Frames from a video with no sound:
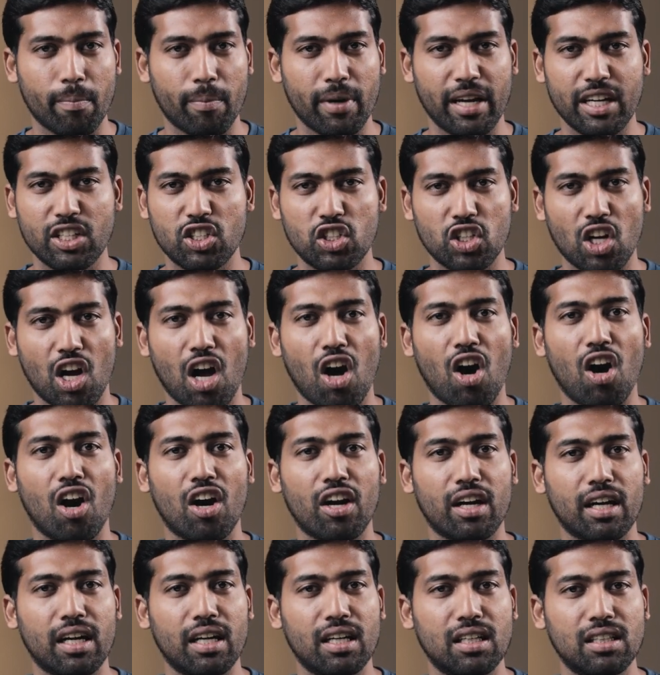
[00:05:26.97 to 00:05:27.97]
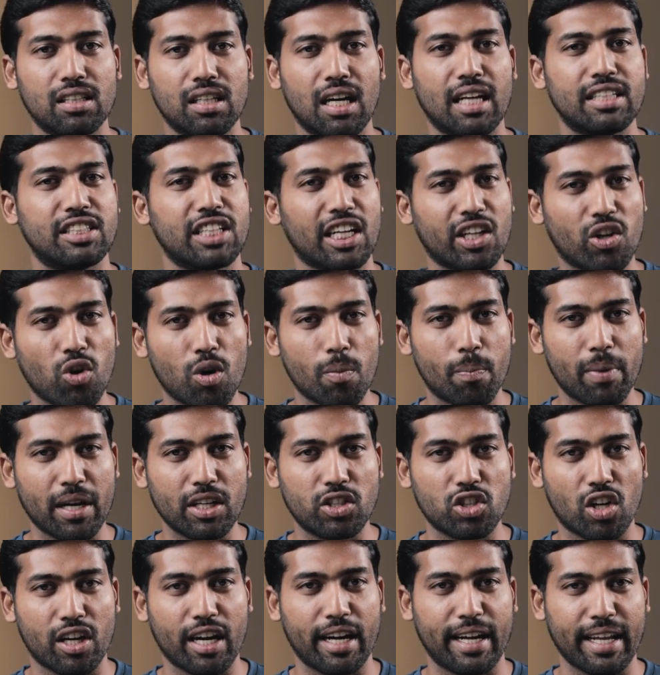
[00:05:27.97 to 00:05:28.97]
page or a checkout
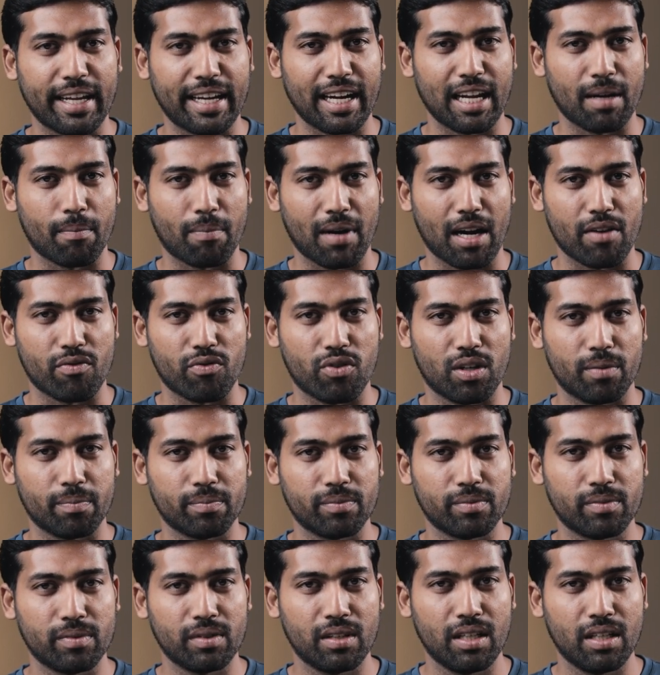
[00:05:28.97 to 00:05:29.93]
page on a ticketing platform.